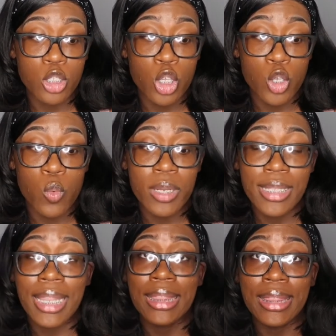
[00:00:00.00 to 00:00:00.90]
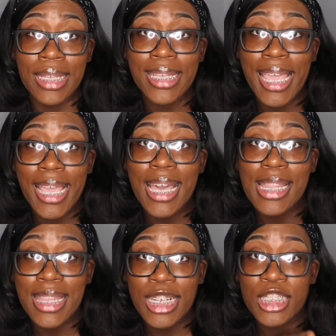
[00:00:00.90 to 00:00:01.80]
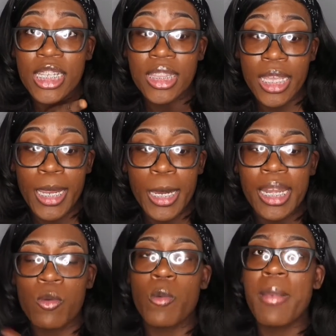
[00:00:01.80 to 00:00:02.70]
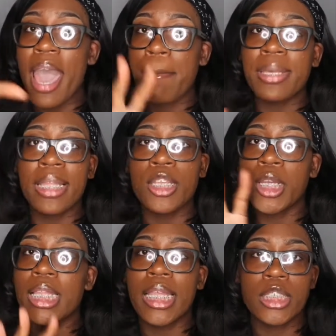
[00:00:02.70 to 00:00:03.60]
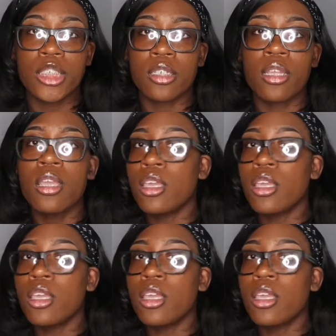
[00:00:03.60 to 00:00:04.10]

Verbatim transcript: so you will just link a collection there and it will populate your collection